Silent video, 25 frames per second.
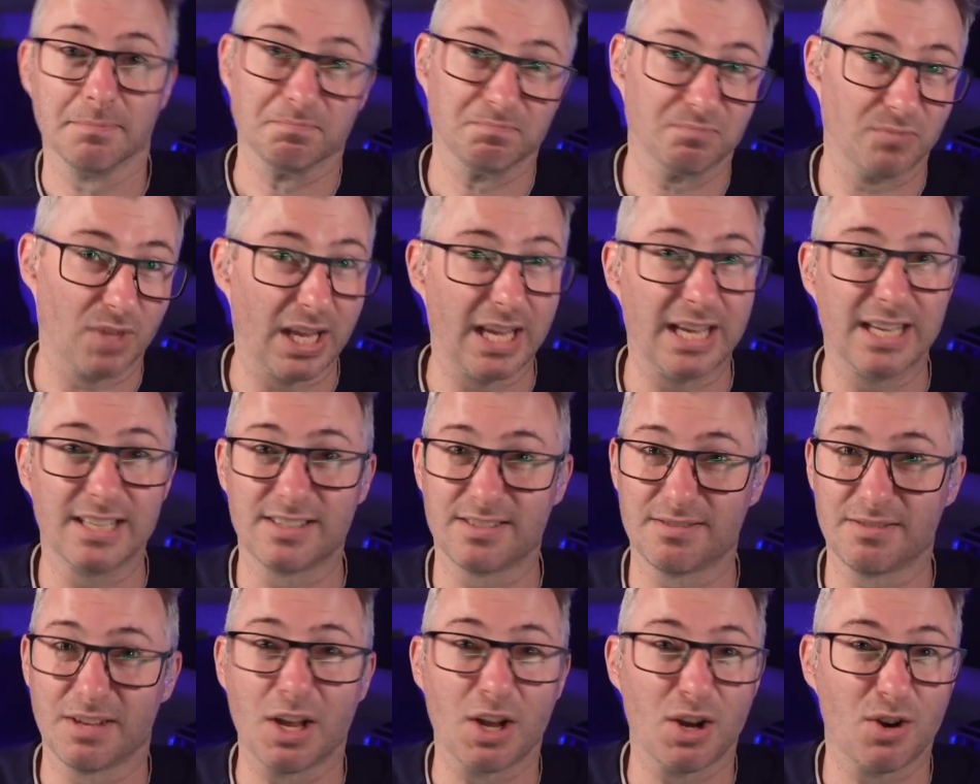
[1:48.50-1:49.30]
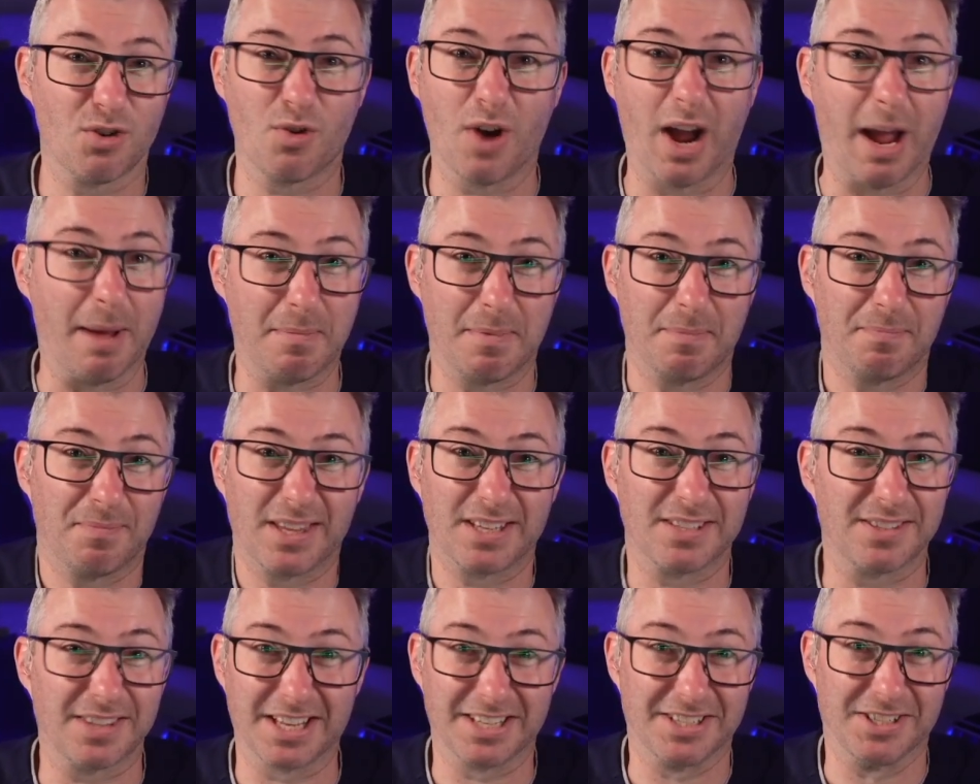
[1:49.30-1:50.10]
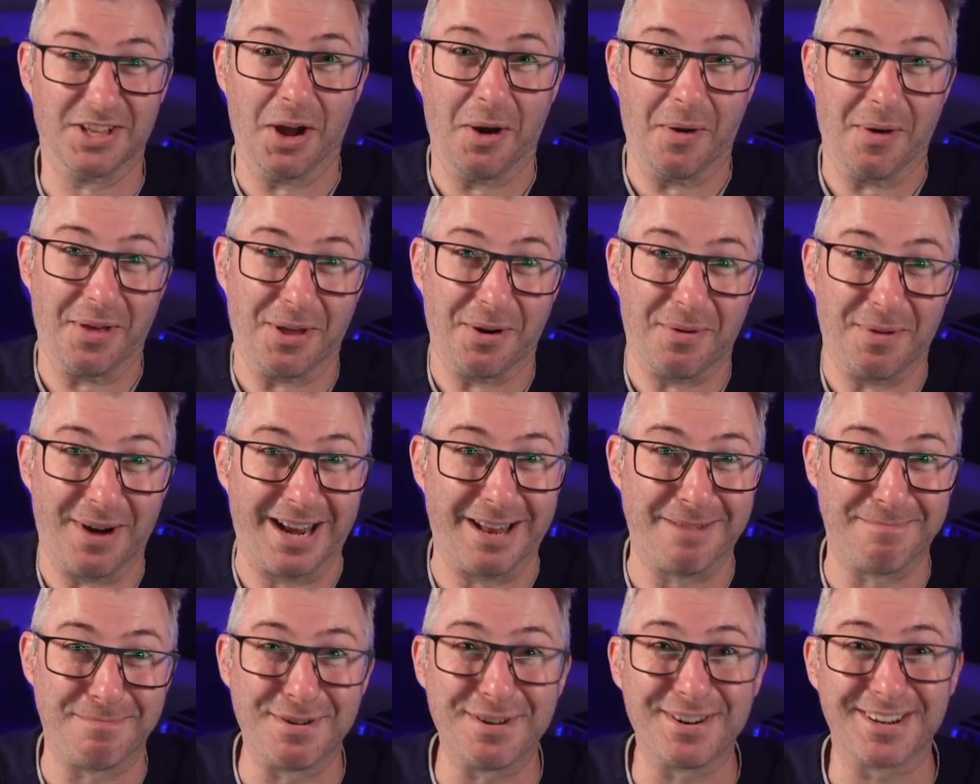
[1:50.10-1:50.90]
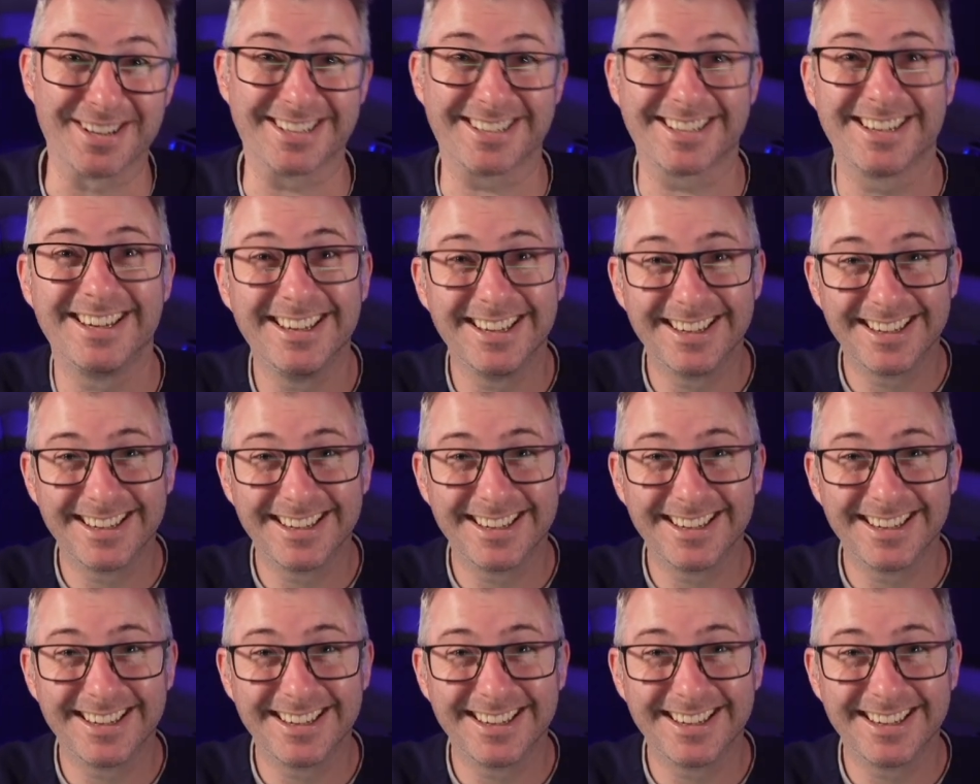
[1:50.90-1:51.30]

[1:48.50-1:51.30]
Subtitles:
is crap. There's no other way to put it.